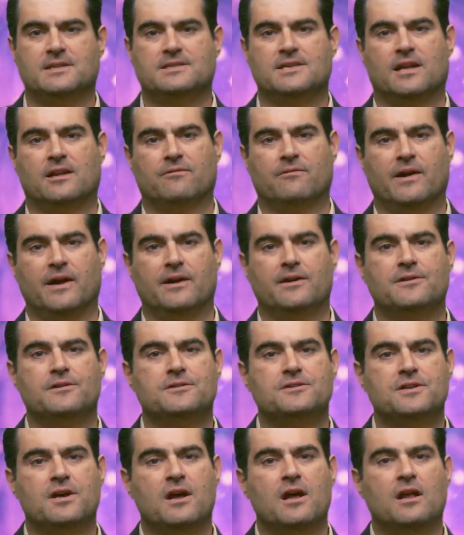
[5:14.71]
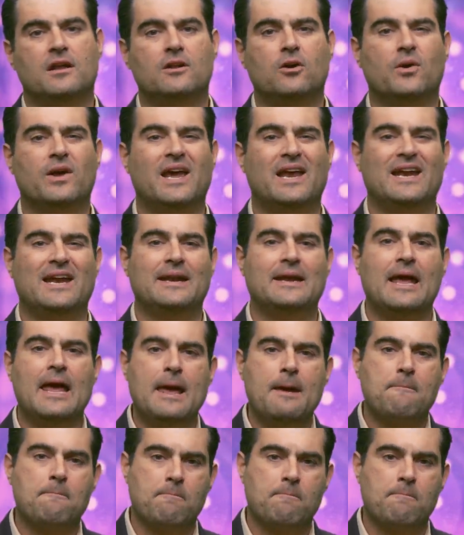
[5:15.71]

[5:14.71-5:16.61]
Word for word: accelerators located